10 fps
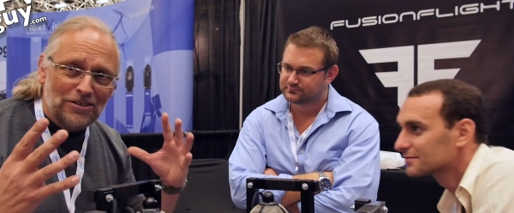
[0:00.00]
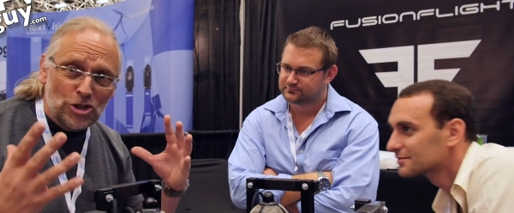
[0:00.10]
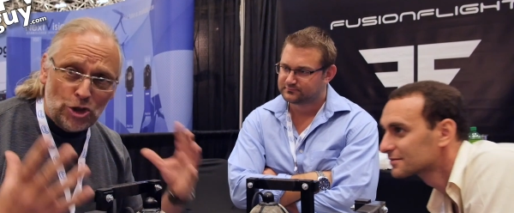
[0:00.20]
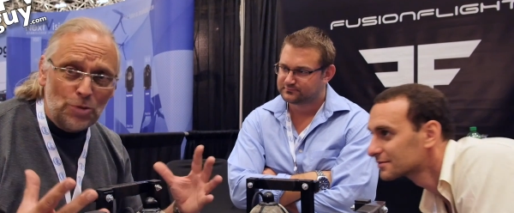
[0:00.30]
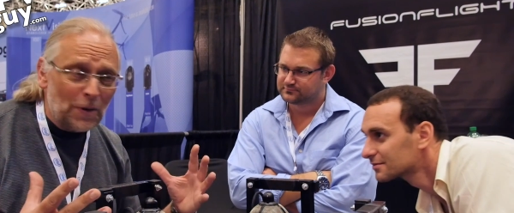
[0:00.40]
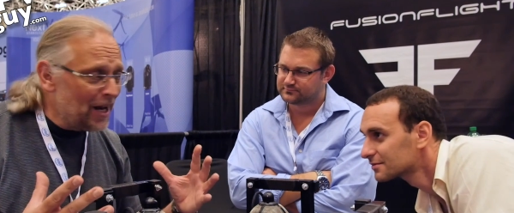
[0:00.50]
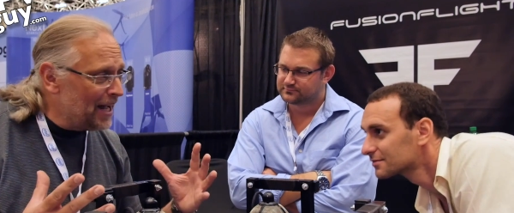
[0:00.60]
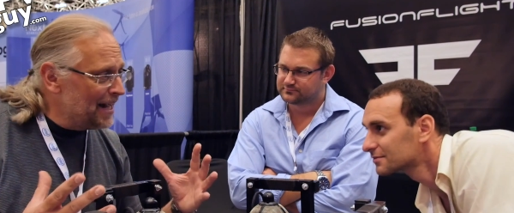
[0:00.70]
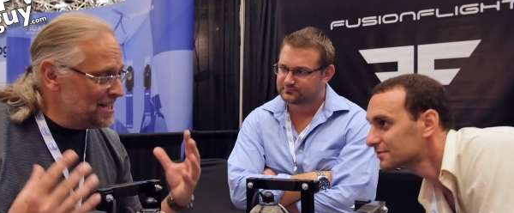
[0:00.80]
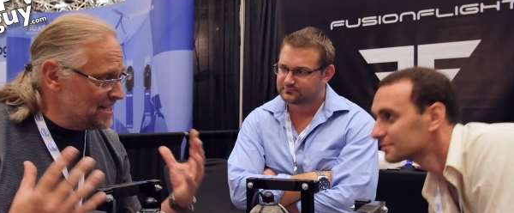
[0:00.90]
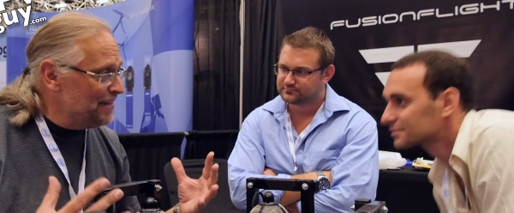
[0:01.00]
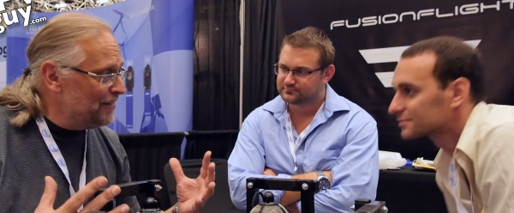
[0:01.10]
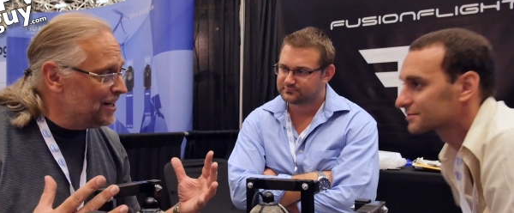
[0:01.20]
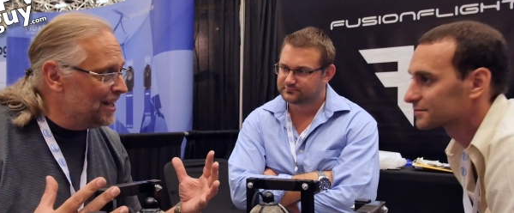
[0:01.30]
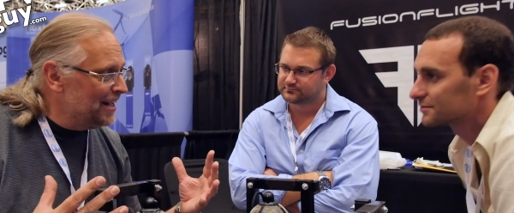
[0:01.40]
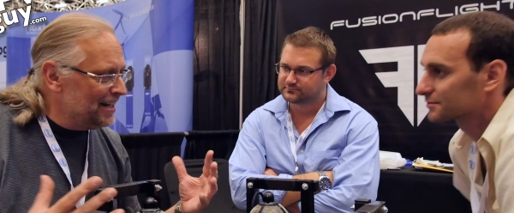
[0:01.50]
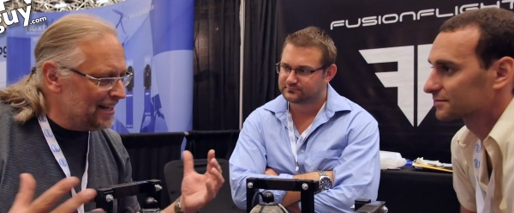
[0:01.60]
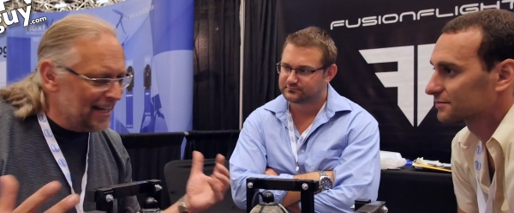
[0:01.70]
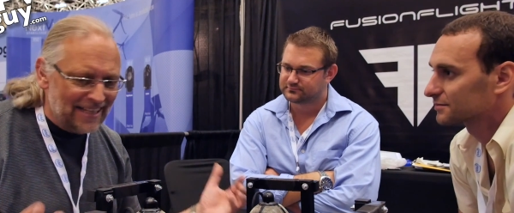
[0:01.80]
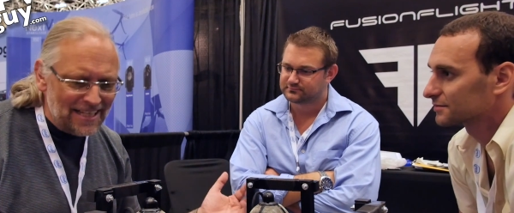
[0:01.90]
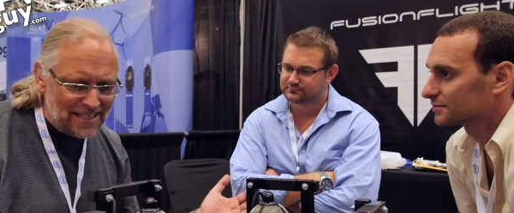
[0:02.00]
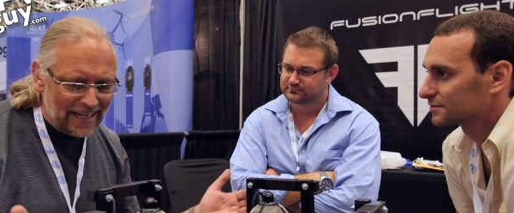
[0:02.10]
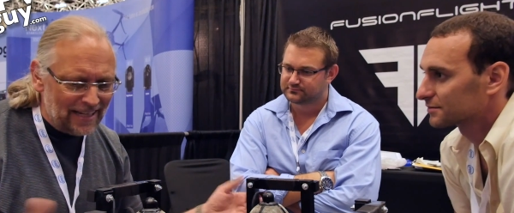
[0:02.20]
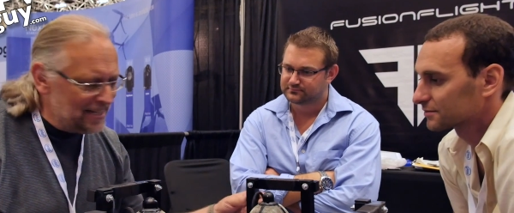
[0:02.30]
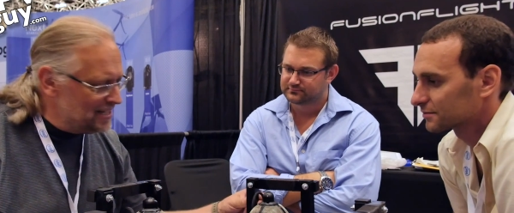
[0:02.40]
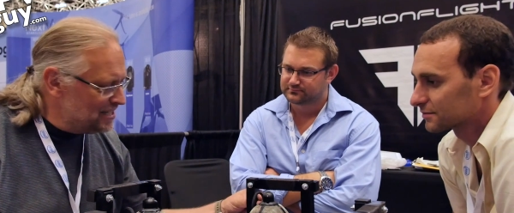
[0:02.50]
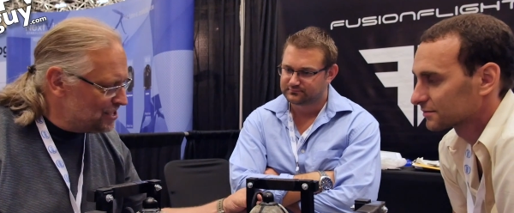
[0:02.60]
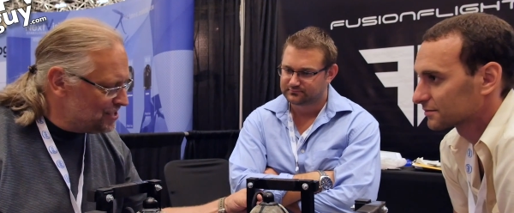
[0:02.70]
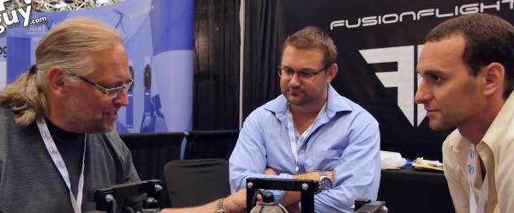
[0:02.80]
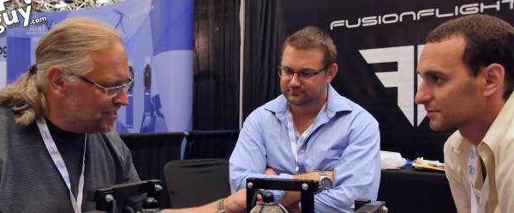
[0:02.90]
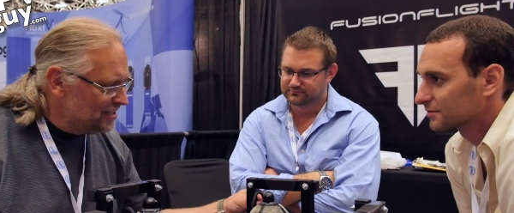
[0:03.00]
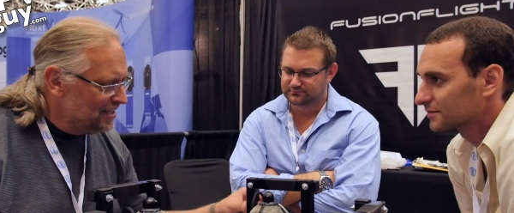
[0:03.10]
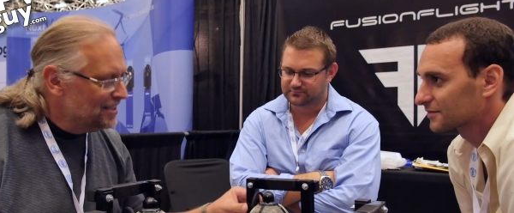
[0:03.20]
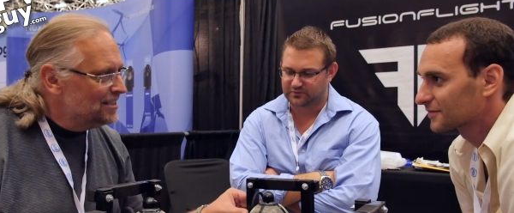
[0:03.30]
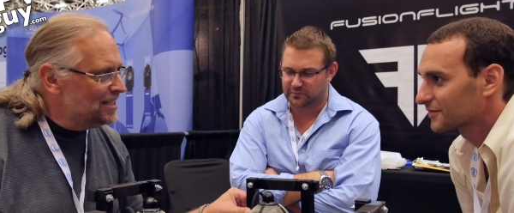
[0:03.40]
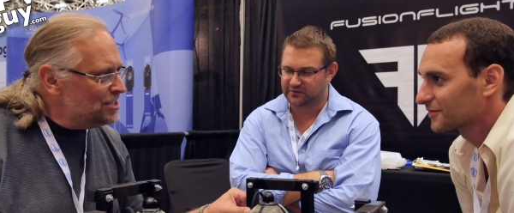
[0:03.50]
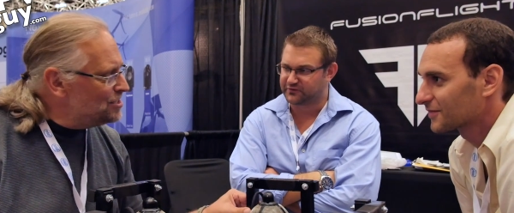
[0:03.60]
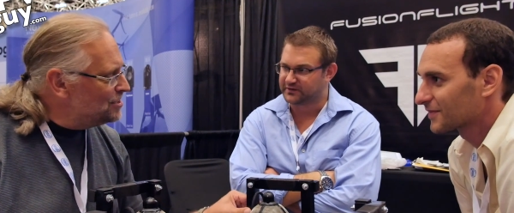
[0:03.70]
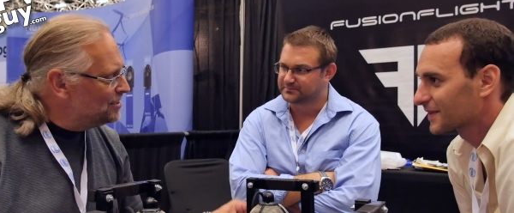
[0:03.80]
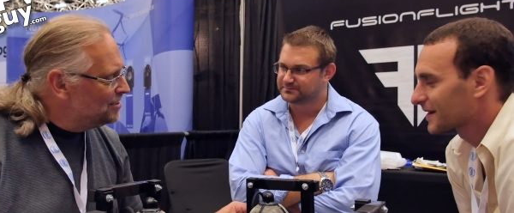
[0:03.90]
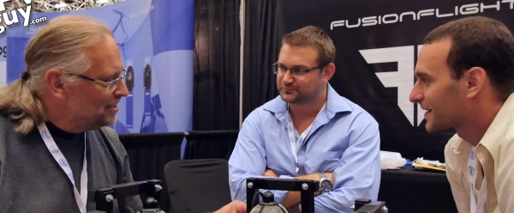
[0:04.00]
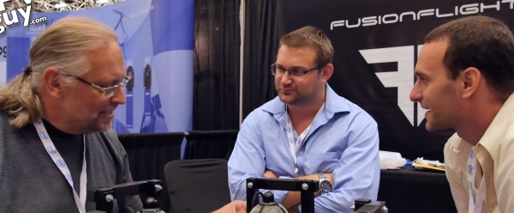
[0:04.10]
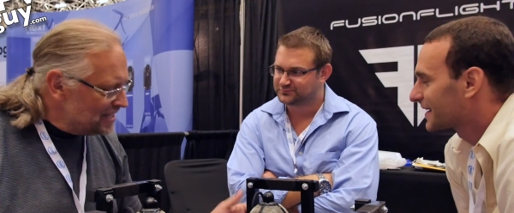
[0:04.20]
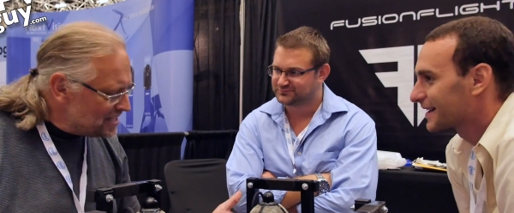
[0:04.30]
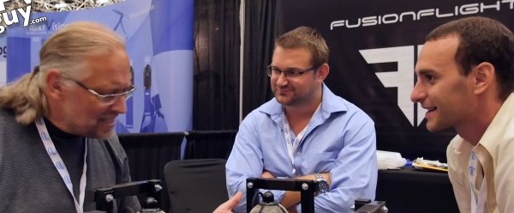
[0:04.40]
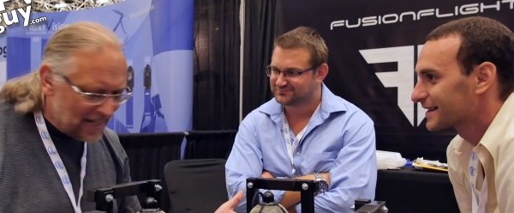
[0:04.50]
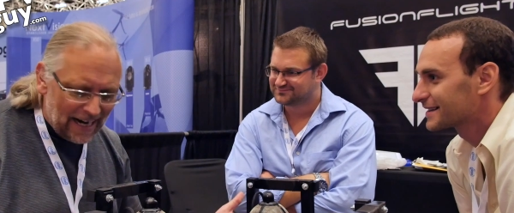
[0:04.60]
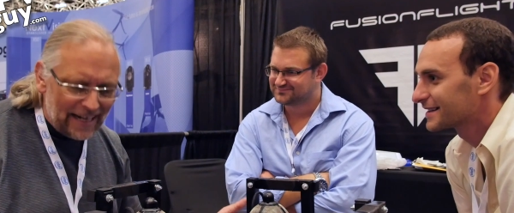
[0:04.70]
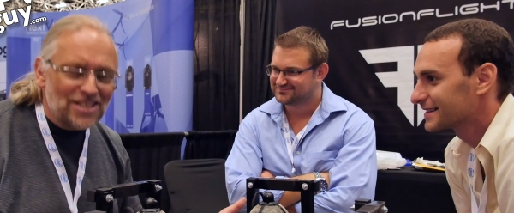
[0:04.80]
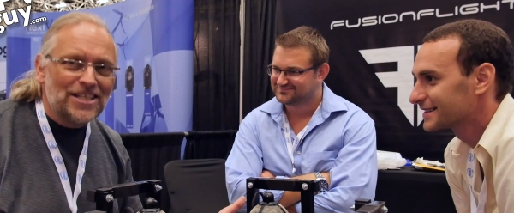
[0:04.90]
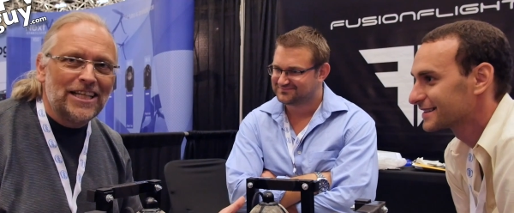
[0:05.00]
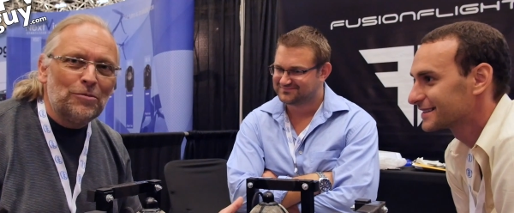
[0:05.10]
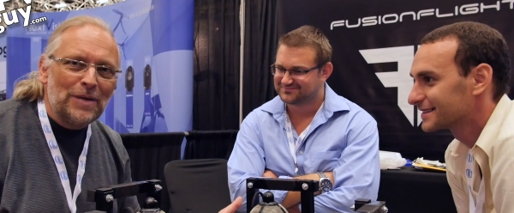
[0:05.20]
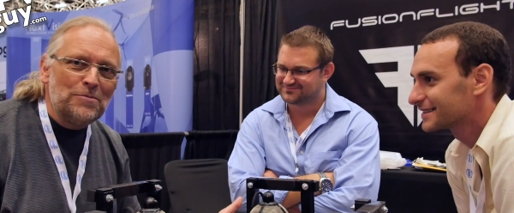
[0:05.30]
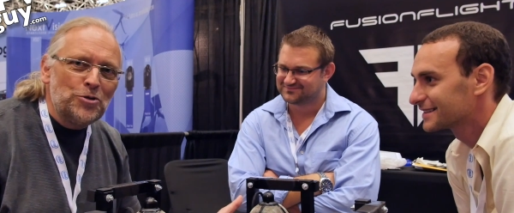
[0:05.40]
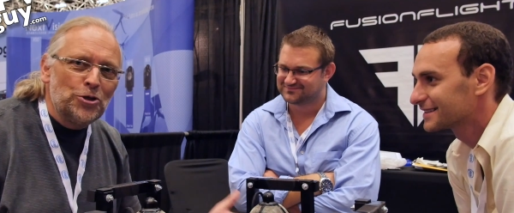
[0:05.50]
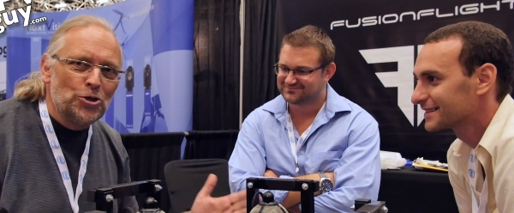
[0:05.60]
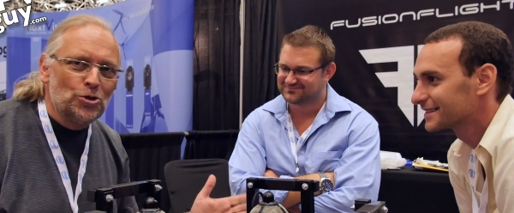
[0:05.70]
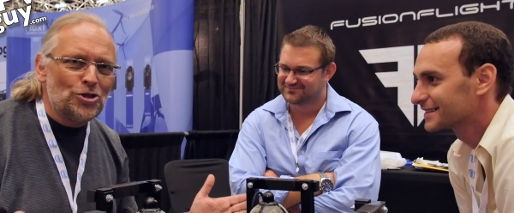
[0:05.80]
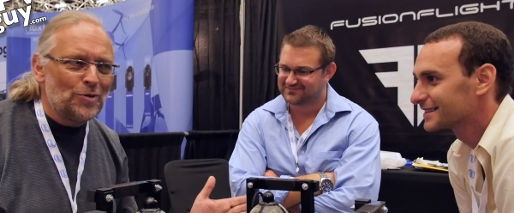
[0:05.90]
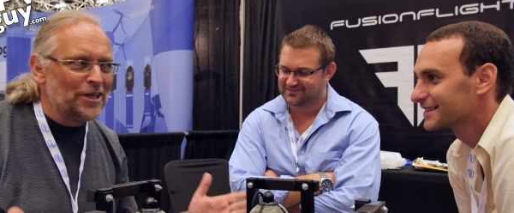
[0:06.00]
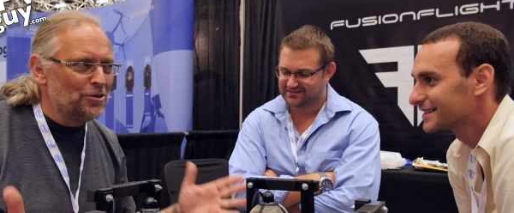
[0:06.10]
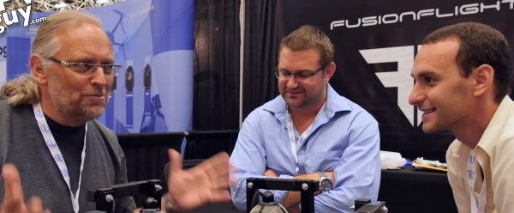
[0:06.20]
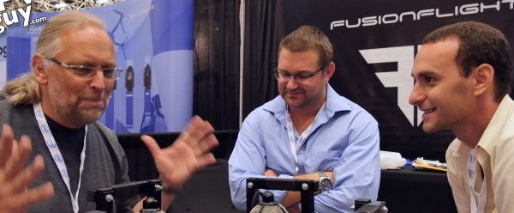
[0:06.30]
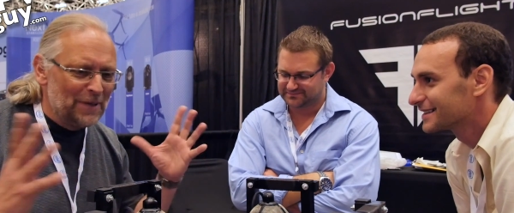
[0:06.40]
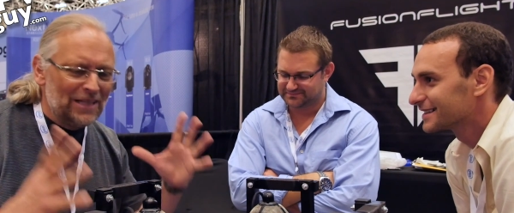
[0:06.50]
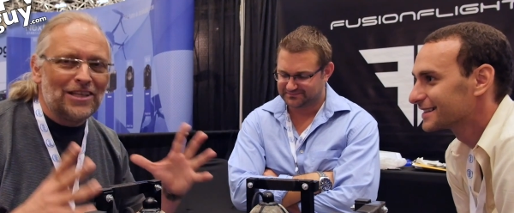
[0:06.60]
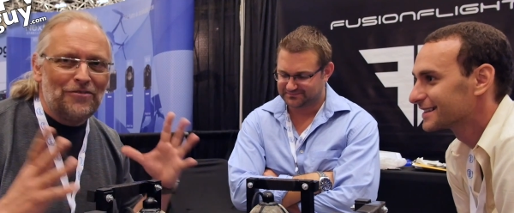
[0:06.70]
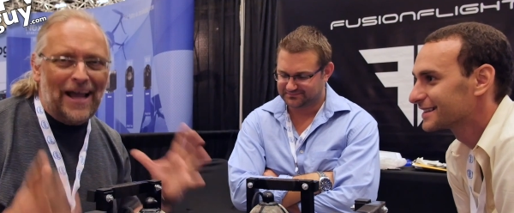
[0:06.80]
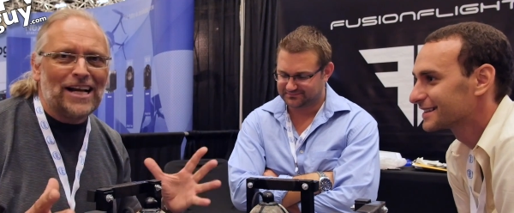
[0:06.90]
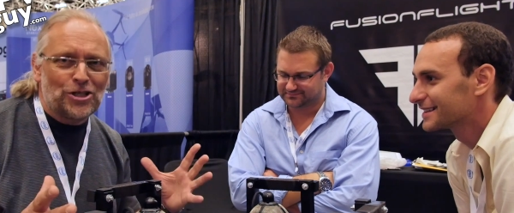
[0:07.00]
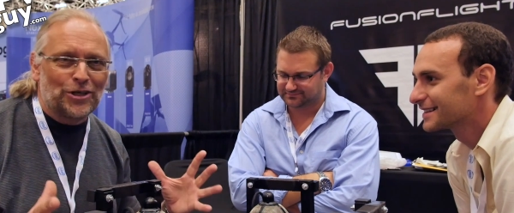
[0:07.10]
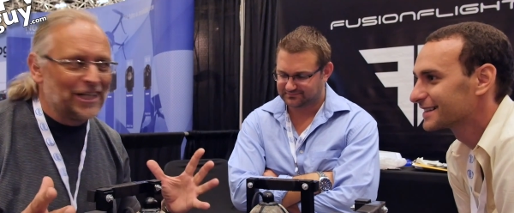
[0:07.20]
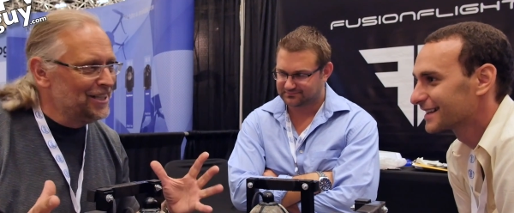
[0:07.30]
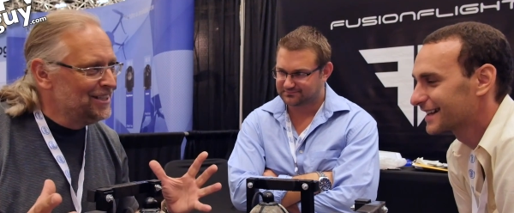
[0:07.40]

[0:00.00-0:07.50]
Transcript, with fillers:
Speaker 1: super light, saving light. And this thing is, this, this is the kind of steel beams you use when you build a factory.